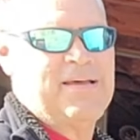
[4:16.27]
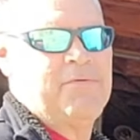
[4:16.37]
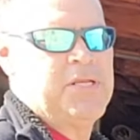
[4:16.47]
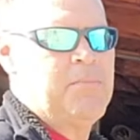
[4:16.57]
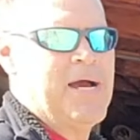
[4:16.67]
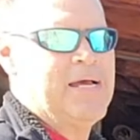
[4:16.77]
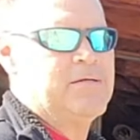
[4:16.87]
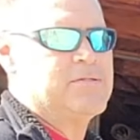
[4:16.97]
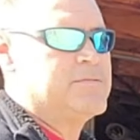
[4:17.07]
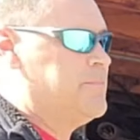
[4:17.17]
70
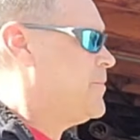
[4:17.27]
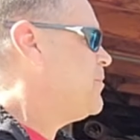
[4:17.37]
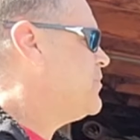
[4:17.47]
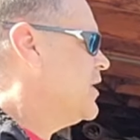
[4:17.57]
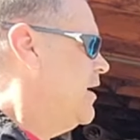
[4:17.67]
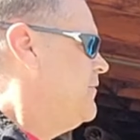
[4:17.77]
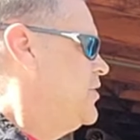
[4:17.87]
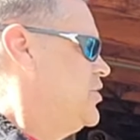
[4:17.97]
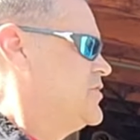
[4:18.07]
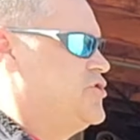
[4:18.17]
miles. If you
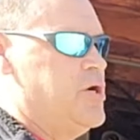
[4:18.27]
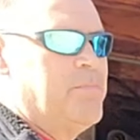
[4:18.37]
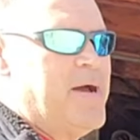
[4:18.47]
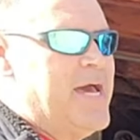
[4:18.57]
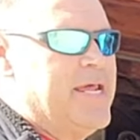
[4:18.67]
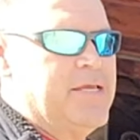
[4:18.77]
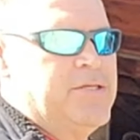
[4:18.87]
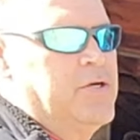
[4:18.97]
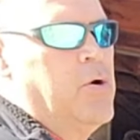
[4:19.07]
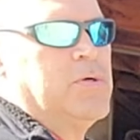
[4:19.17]
just jump on it and
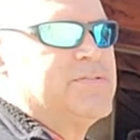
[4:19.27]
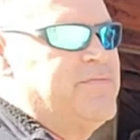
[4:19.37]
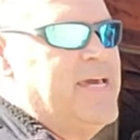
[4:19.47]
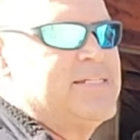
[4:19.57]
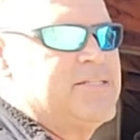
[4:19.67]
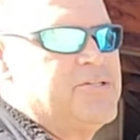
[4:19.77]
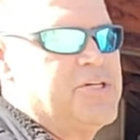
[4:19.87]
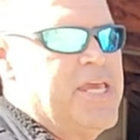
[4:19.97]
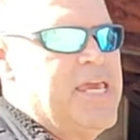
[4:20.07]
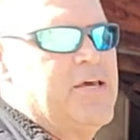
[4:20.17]
you go as fast as
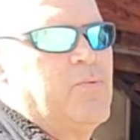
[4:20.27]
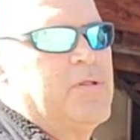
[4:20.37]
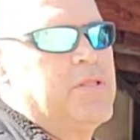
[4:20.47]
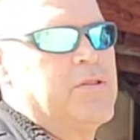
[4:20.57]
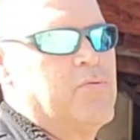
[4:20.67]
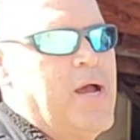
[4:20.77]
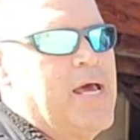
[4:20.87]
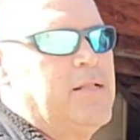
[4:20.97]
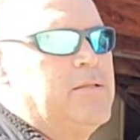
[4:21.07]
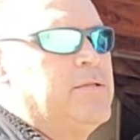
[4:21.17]
you can with the
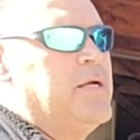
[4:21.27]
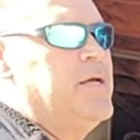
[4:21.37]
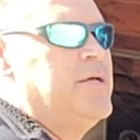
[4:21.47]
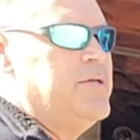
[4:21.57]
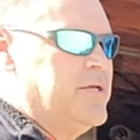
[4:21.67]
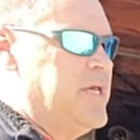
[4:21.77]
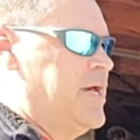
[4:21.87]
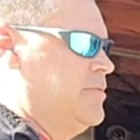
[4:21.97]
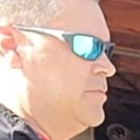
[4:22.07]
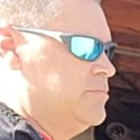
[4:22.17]
throttle, you
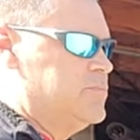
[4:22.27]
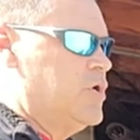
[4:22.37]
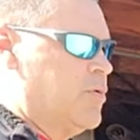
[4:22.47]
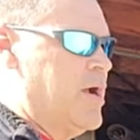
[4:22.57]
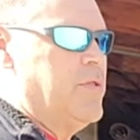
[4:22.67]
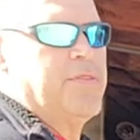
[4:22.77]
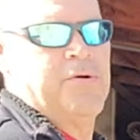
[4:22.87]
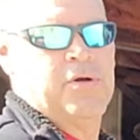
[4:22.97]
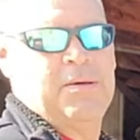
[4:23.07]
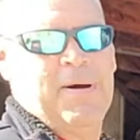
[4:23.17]
get around
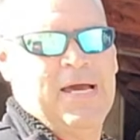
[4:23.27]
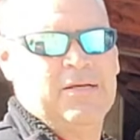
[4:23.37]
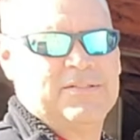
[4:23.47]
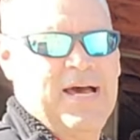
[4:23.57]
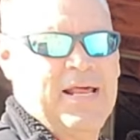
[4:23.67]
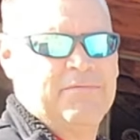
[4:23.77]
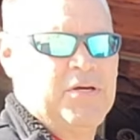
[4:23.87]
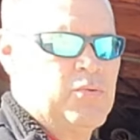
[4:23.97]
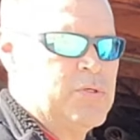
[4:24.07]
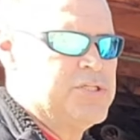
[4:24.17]
30 miles out of it,
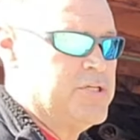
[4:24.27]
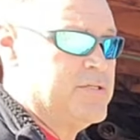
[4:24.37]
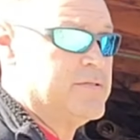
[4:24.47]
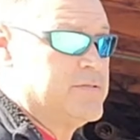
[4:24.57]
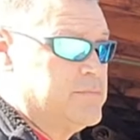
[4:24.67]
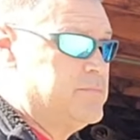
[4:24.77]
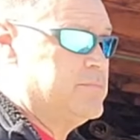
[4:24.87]
which is